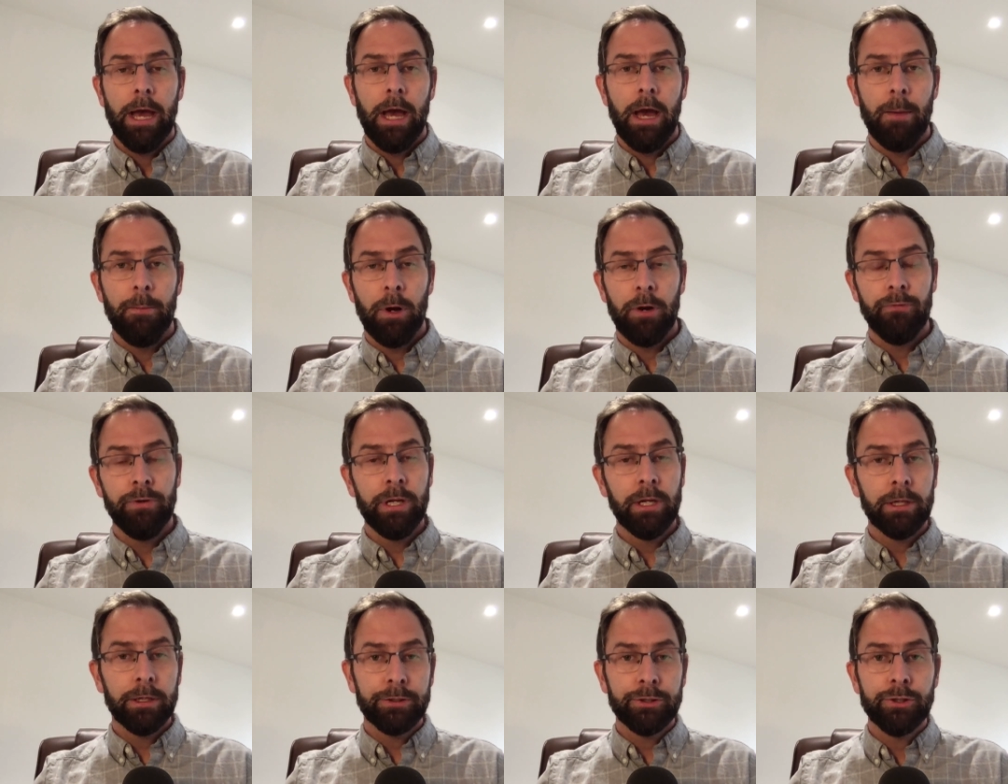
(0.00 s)
Um, I
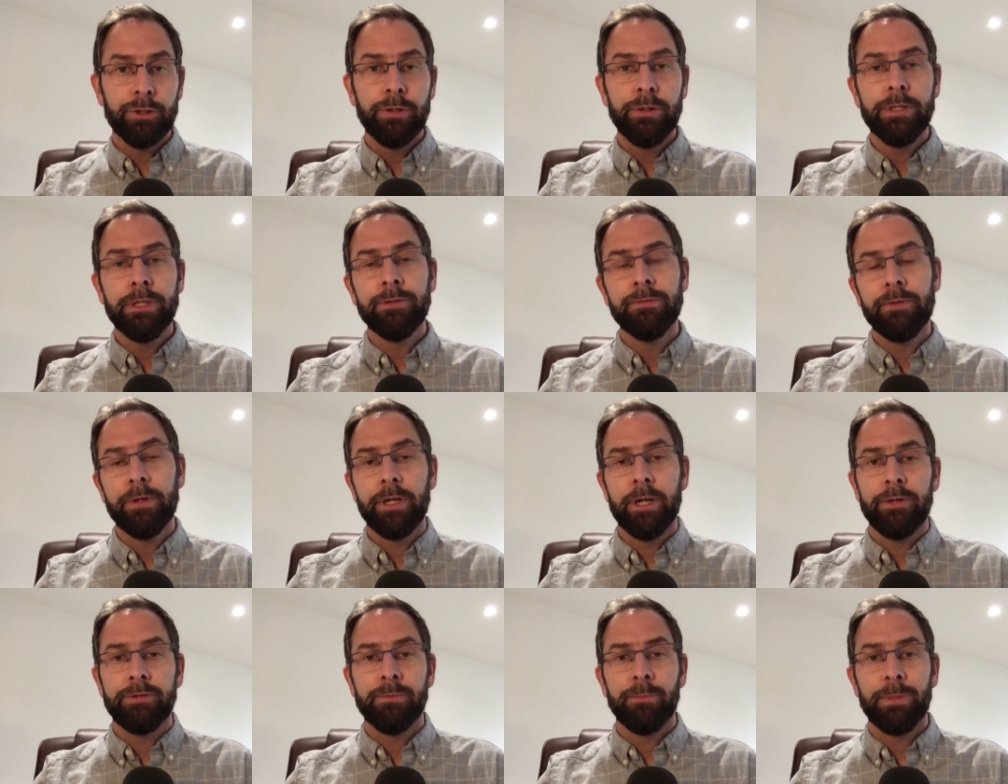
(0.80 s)
really like doing these
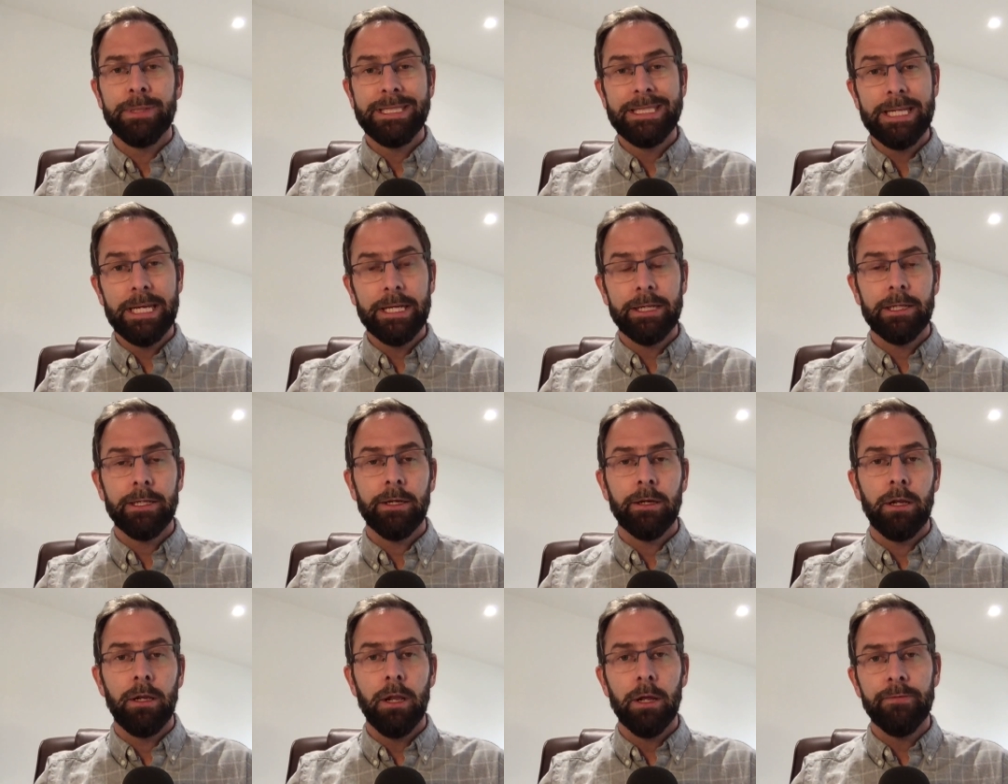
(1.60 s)
videos, and
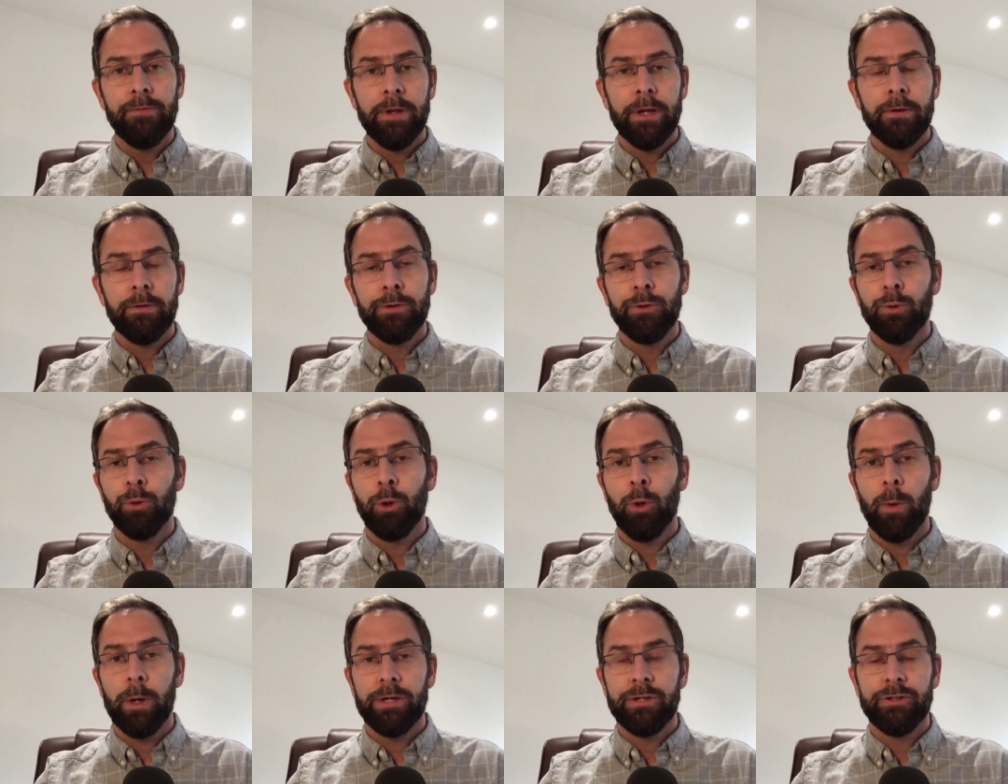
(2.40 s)
particularly I love hearing your
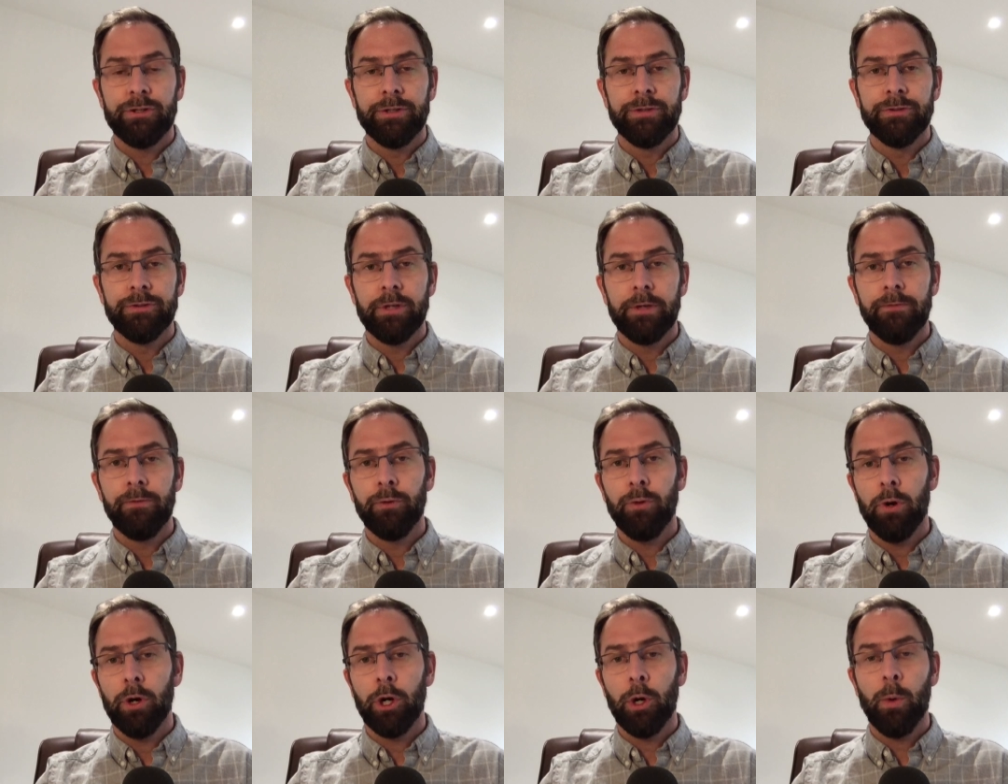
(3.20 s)
questions. So if
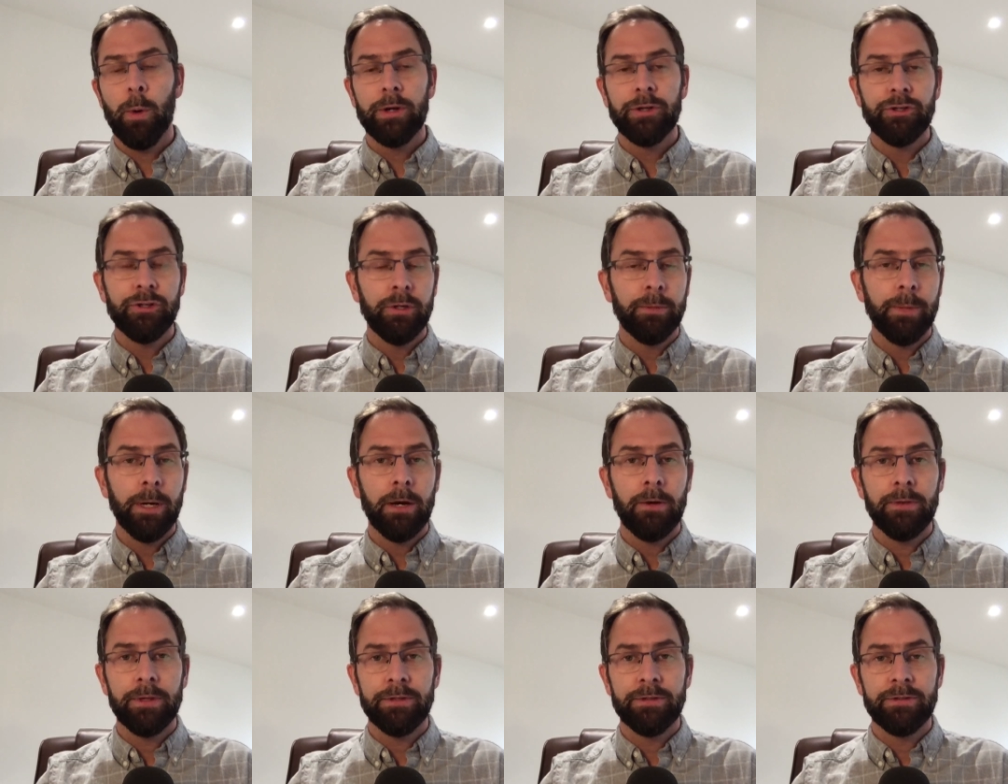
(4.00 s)
you've got a question
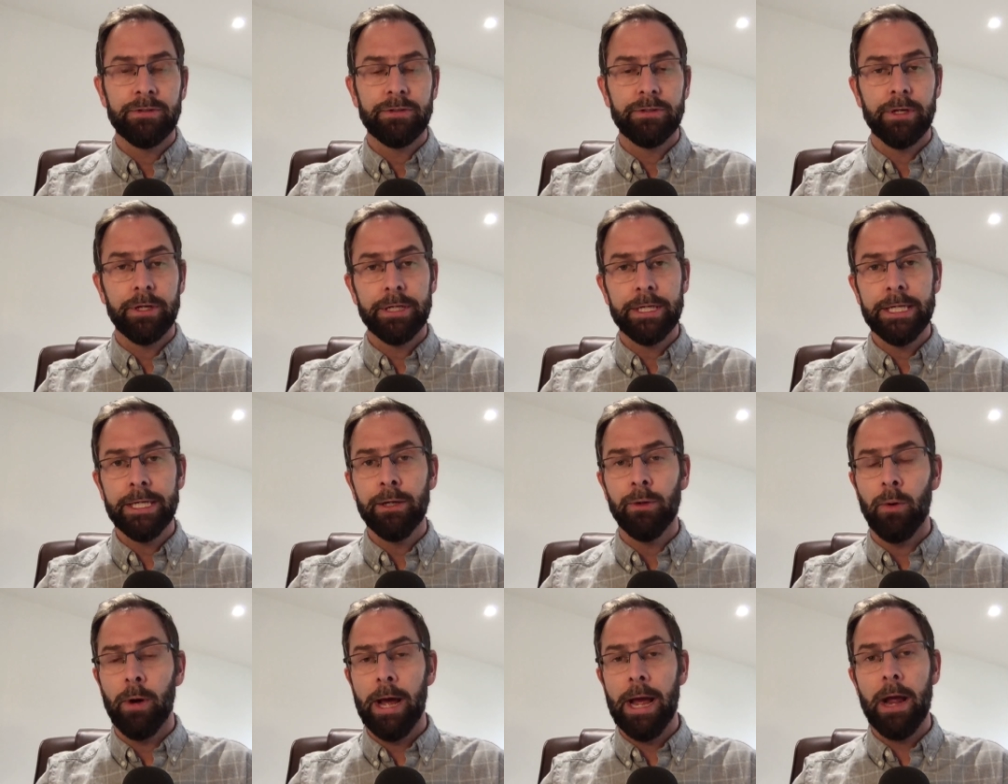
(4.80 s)
about this
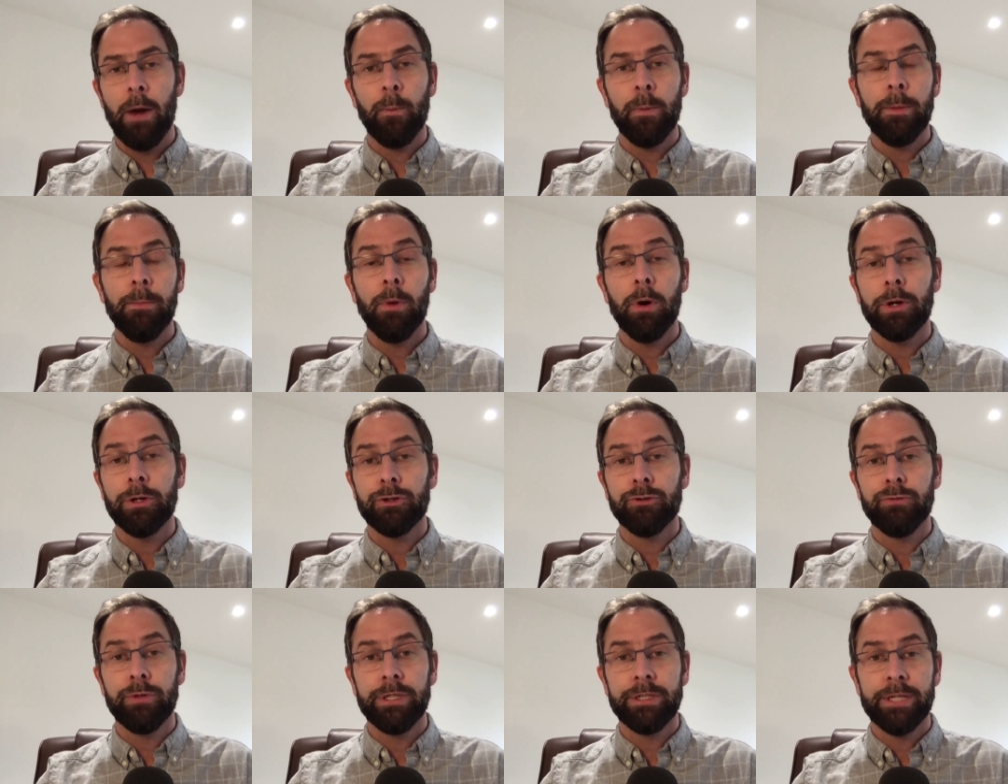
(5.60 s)
study or how we
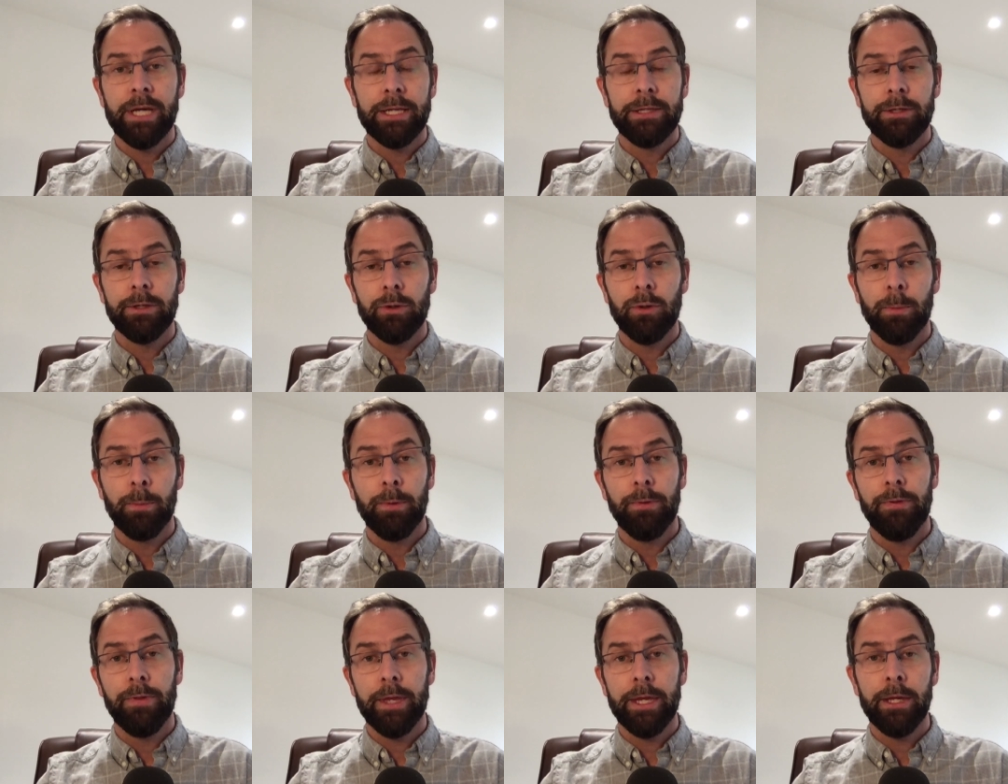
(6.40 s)
might treat
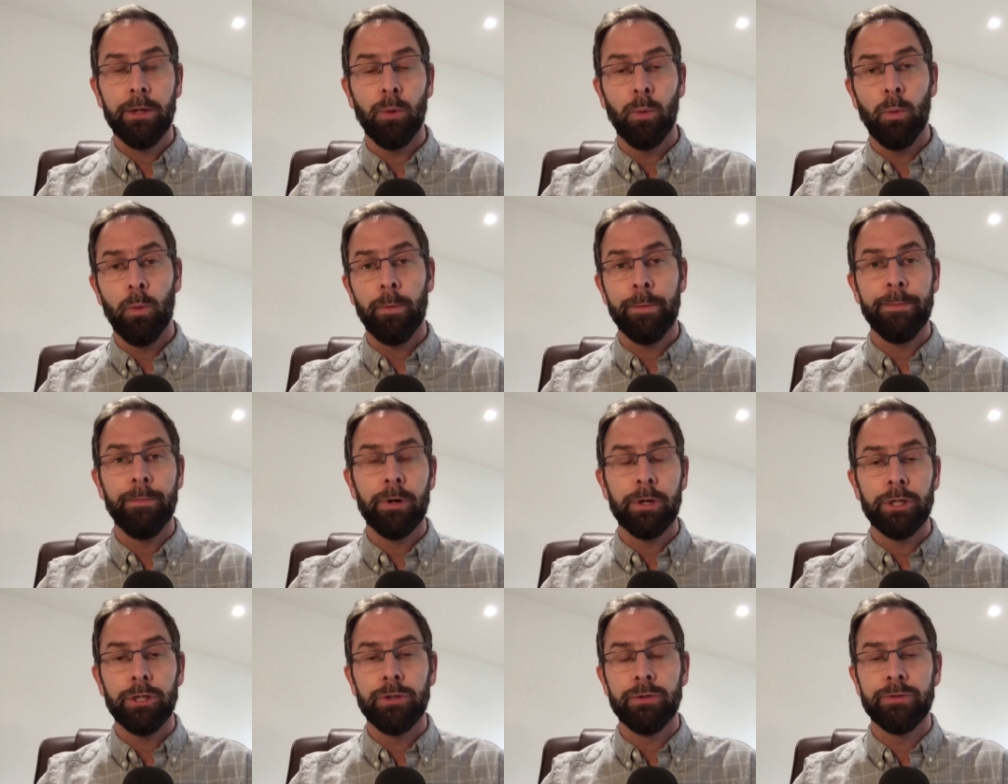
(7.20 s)
tendinopathy or what we
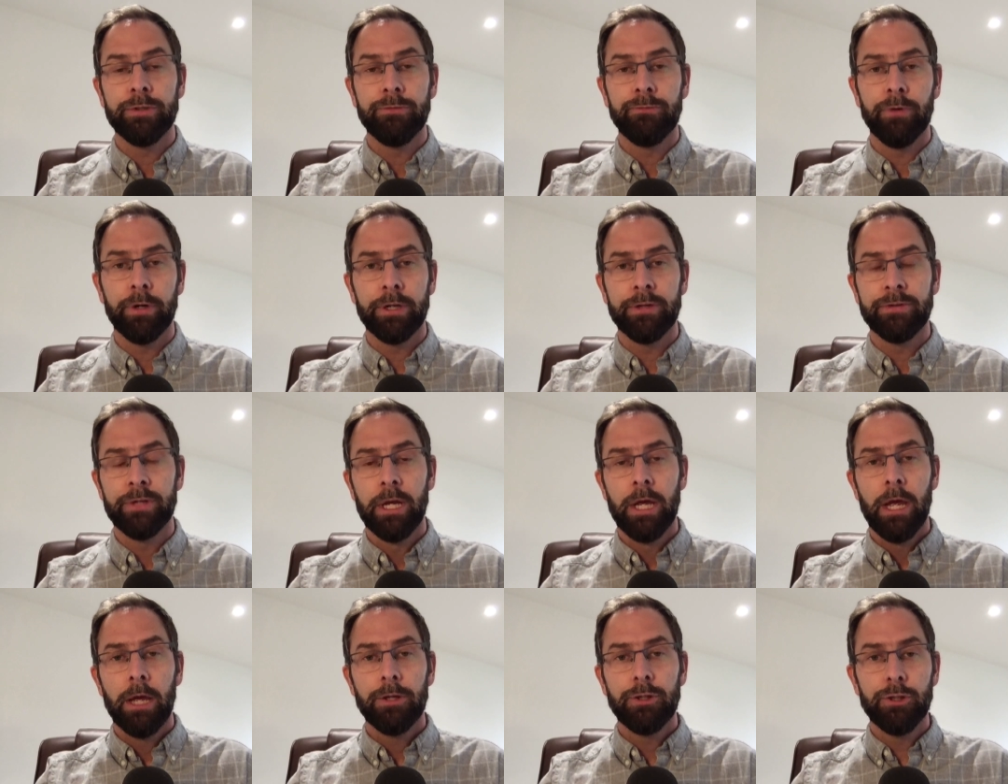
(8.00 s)
might use in runners,
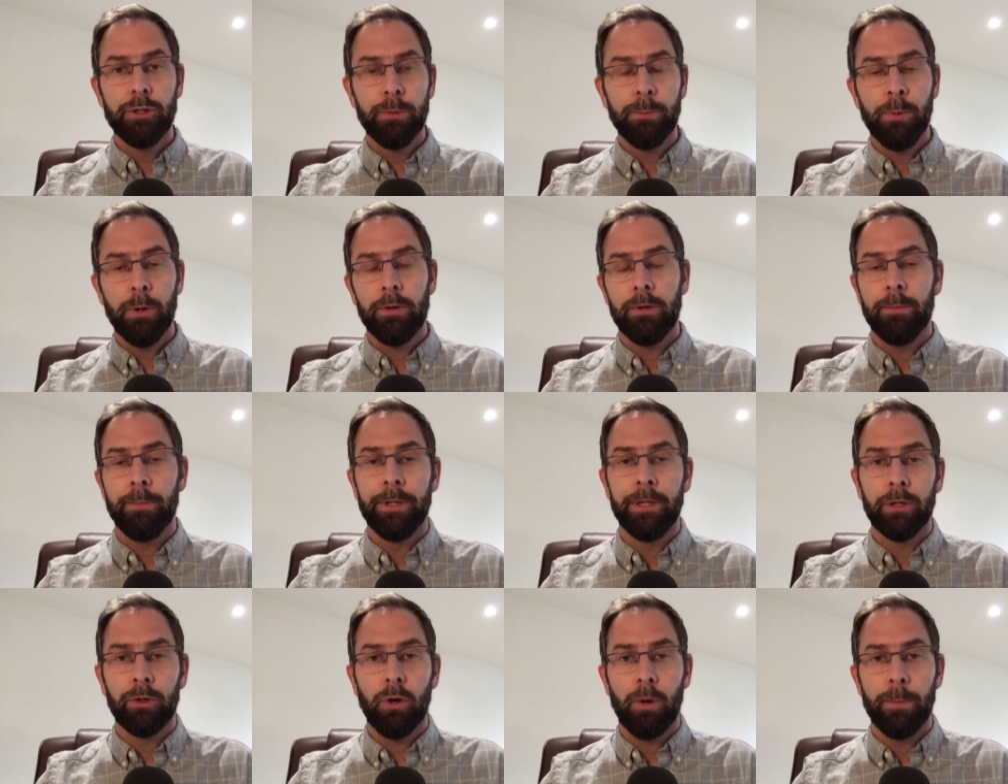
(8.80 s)
do put them
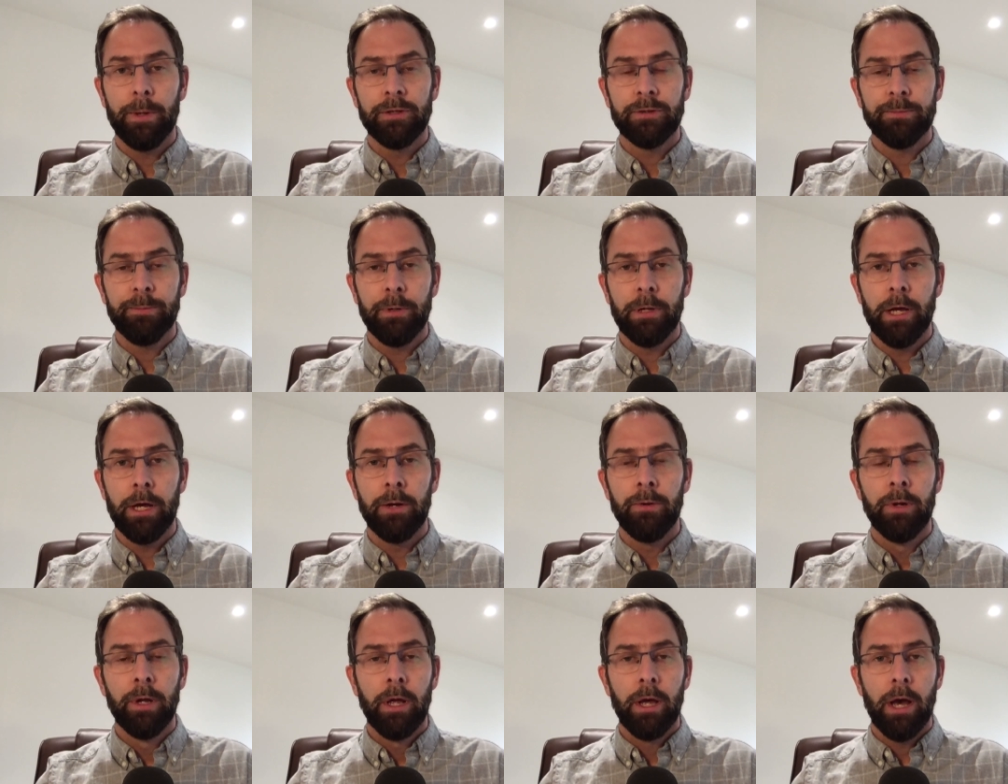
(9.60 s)
in the comments below.